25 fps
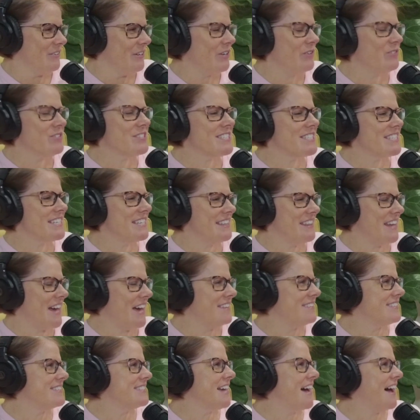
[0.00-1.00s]
see
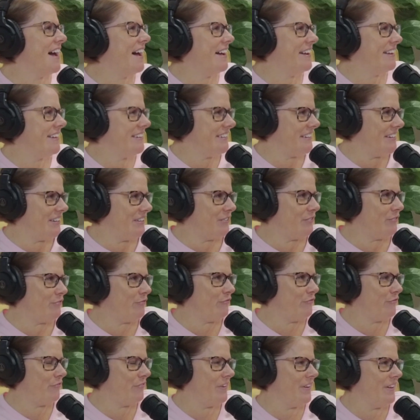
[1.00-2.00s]
that side
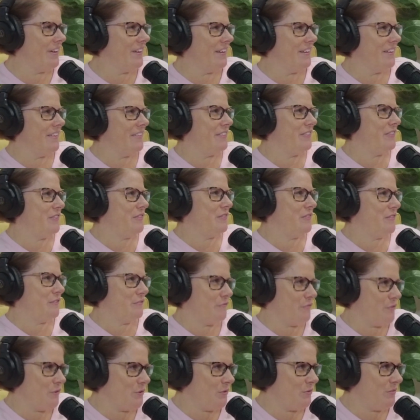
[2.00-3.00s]
of the
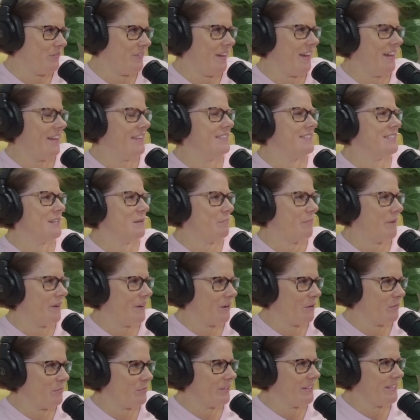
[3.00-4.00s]
food that ends up on
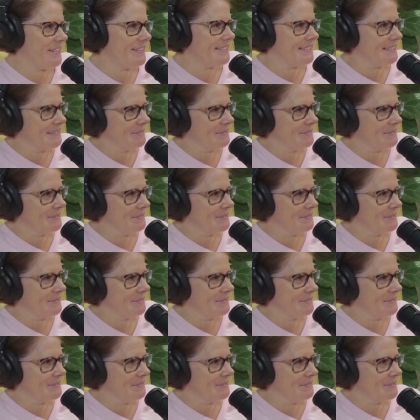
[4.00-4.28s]
our plates.